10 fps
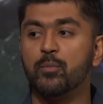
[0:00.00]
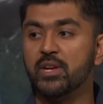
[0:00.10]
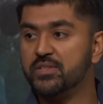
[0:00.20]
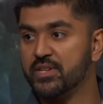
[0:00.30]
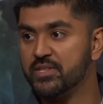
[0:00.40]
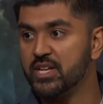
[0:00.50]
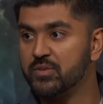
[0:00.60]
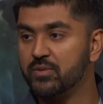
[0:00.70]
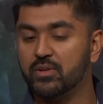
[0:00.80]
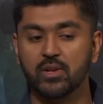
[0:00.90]
or being
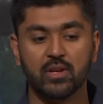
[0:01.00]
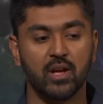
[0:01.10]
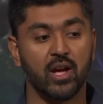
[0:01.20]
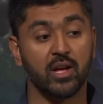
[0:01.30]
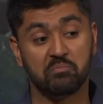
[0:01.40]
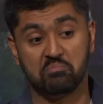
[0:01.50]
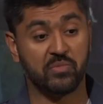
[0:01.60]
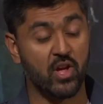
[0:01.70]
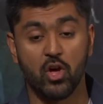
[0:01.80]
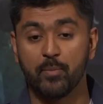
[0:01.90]
successful.
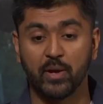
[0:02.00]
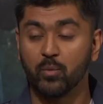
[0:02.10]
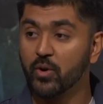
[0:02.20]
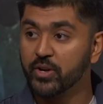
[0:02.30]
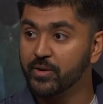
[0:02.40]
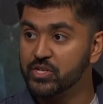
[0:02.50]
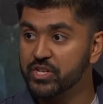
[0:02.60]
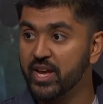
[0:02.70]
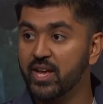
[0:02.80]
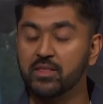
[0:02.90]
They all pick Warrior
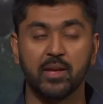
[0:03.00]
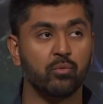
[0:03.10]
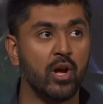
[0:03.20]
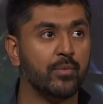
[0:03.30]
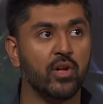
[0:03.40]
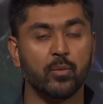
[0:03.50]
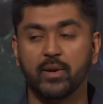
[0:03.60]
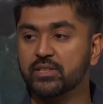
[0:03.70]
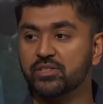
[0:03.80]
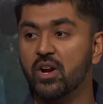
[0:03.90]
enchant, they probably all
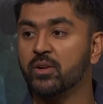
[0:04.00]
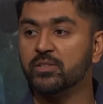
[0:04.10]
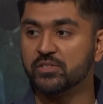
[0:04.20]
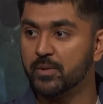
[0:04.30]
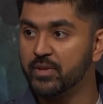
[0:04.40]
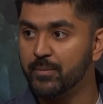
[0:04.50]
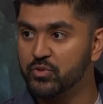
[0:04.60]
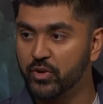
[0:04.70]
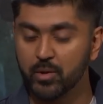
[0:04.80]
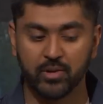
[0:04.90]
pick Stalkers or
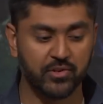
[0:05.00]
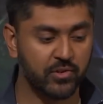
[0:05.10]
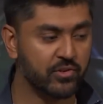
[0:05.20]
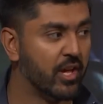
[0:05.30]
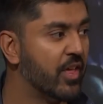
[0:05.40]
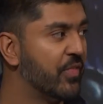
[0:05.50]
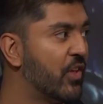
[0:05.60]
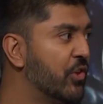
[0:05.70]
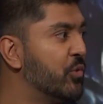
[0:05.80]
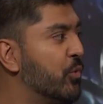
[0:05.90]
sometimes Trailblazers.
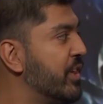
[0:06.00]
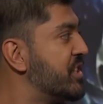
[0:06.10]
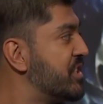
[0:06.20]
They all do really